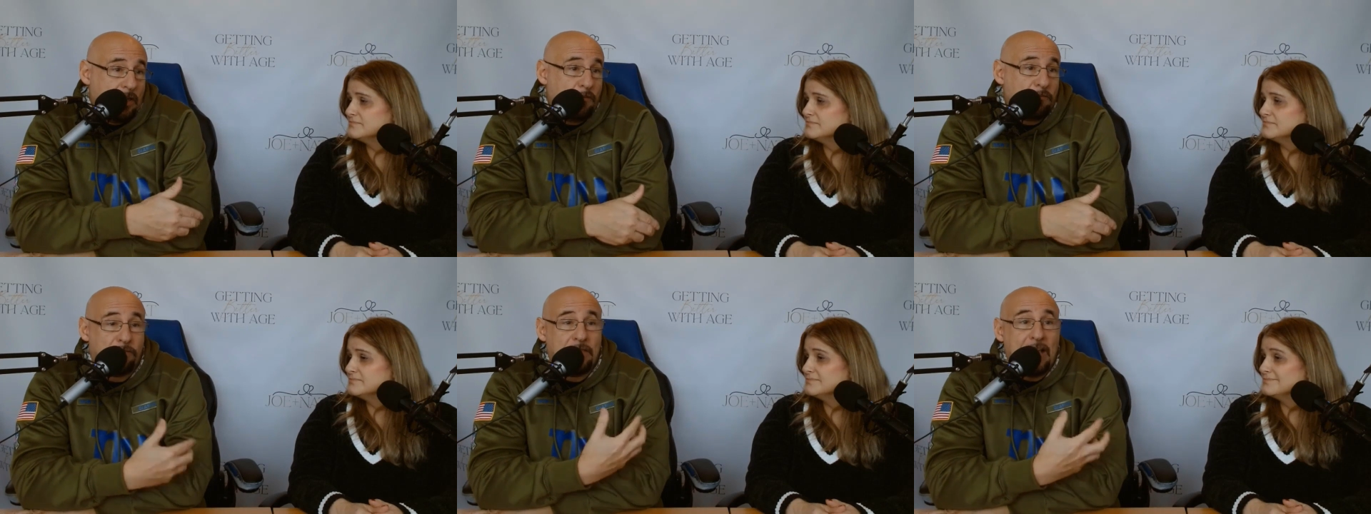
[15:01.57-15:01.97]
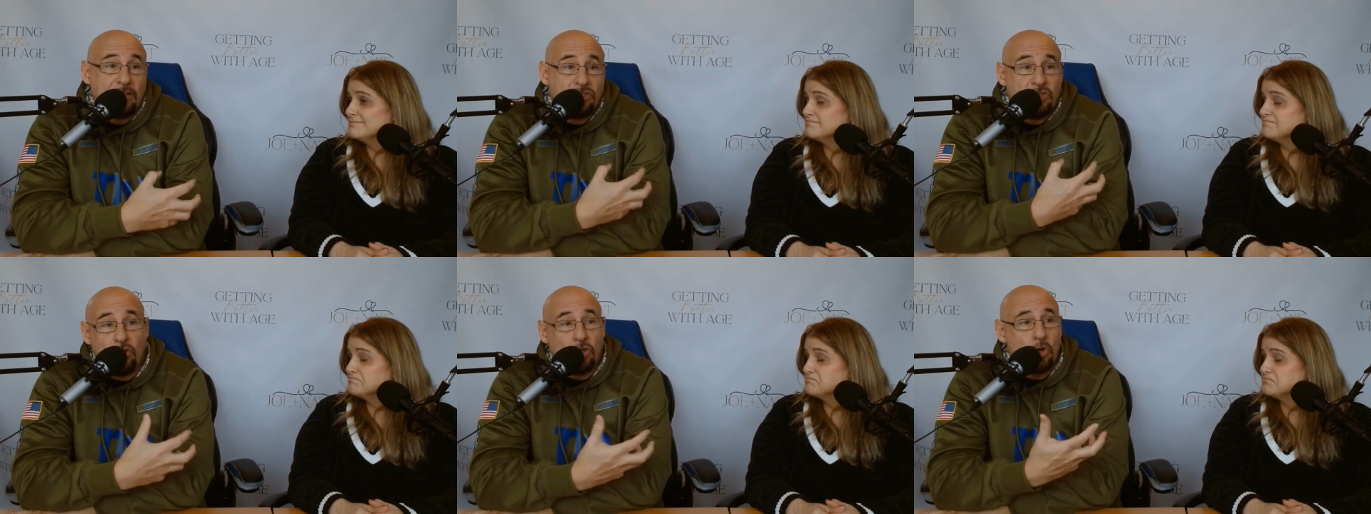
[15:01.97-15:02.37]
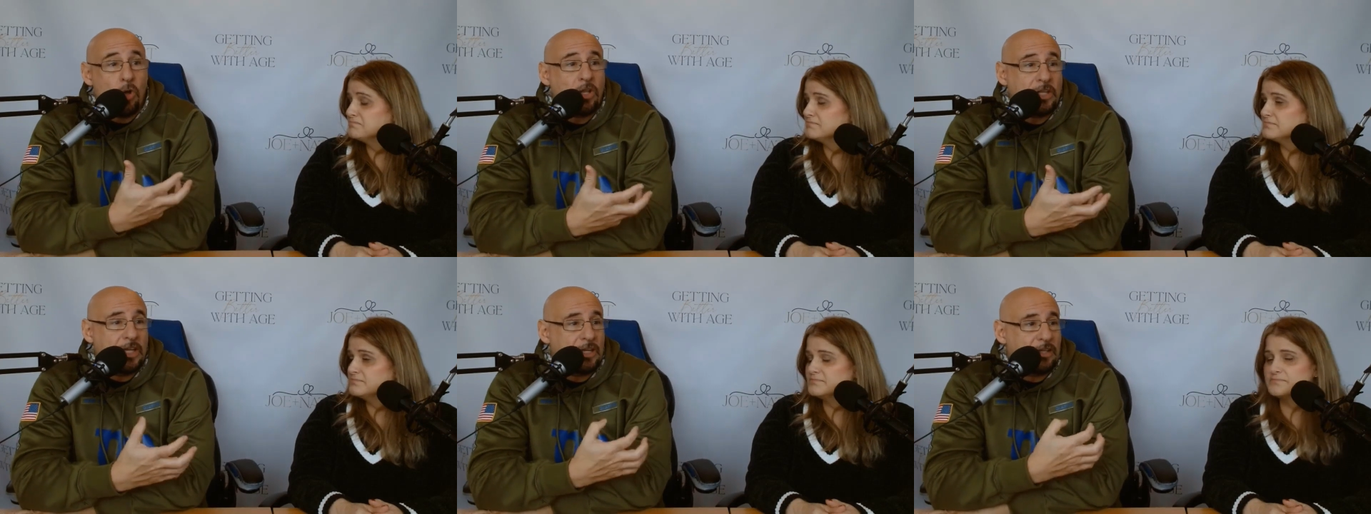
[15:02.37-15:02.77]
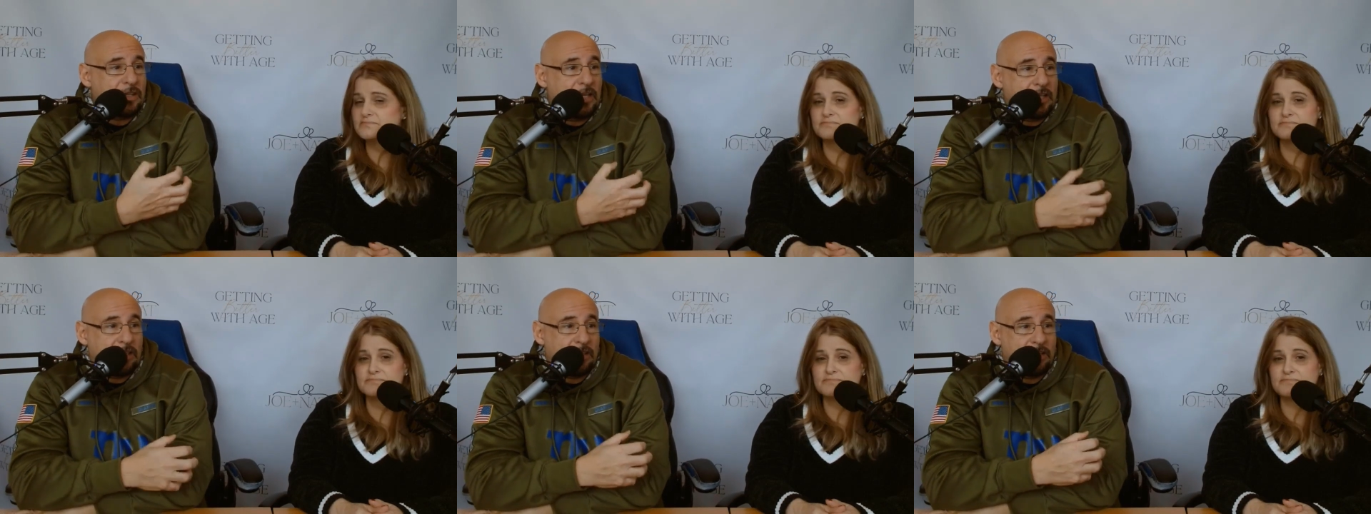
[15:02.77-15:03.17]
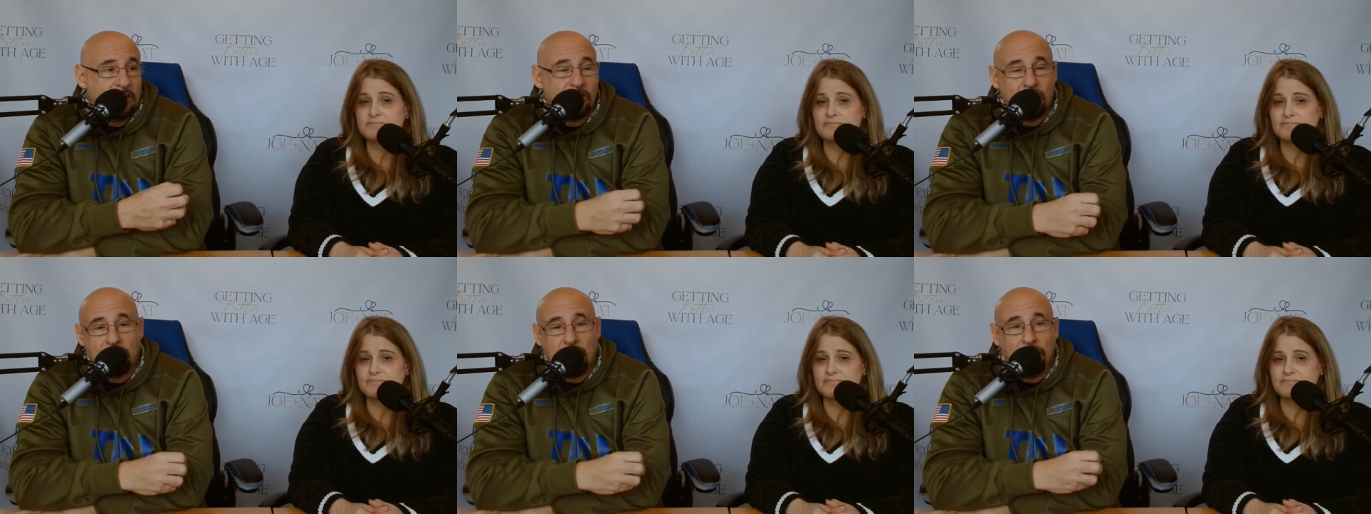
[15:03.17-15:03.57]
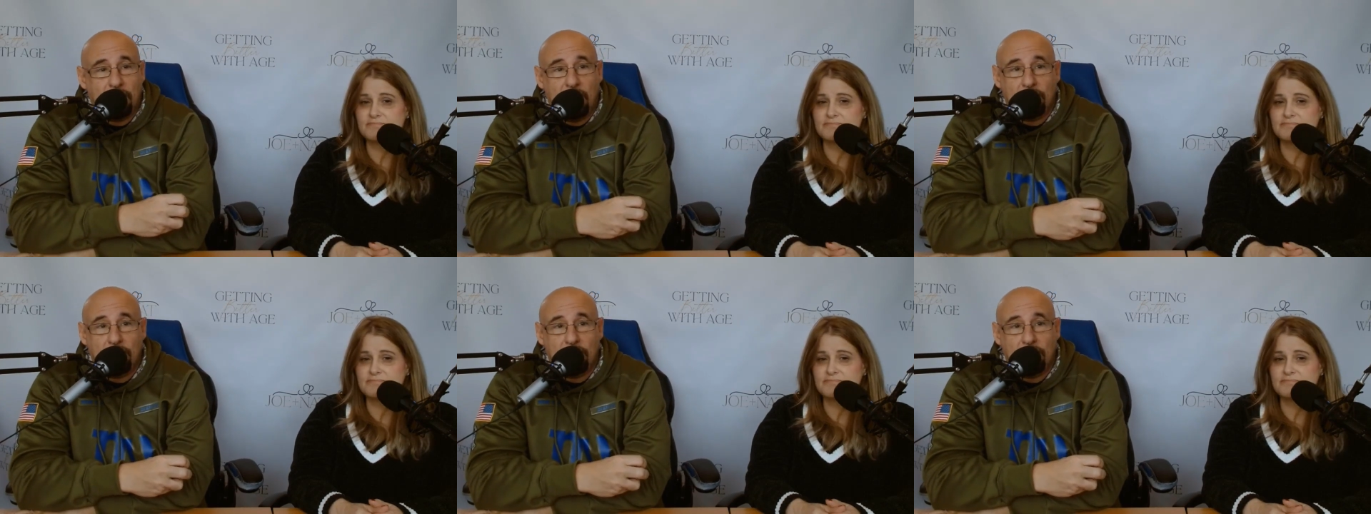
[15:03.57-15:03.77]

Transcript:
Speaker 1: If that's your calling, like, look, if,